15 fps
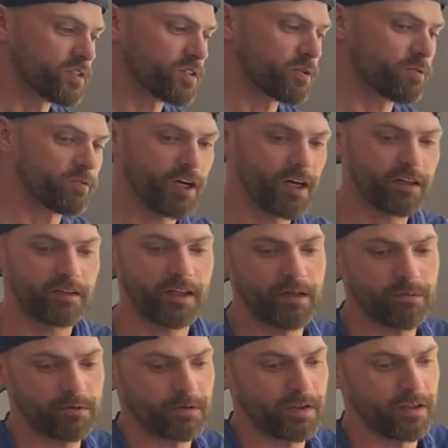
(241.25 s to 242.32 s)
So we've got a
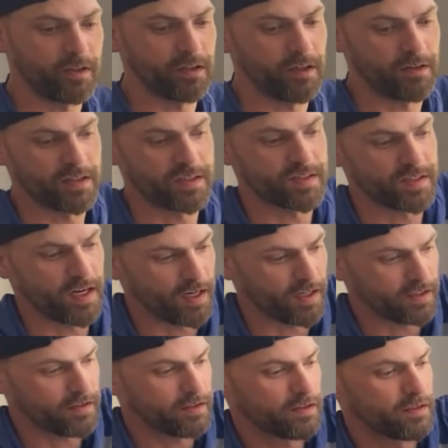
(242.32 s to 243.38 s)
label here on this
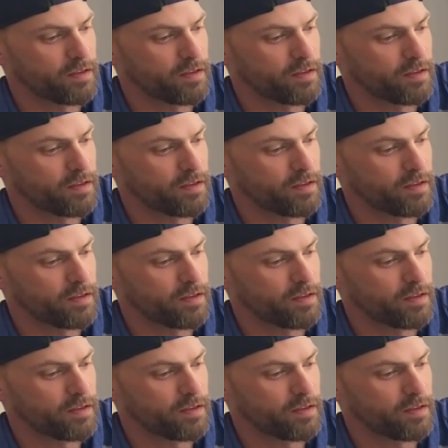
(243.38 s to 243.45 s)
side